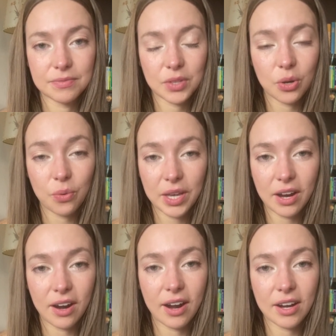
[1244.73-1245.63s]
who we
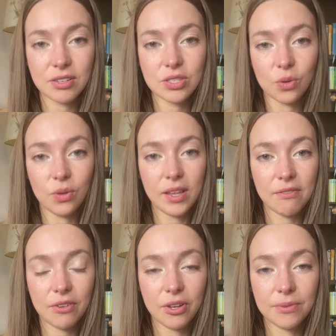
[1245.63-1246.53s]
are at a soul
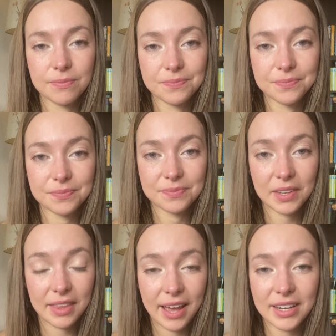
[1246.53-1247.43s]
level,
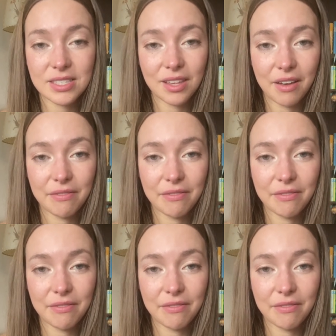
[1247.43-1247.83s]
and that is love.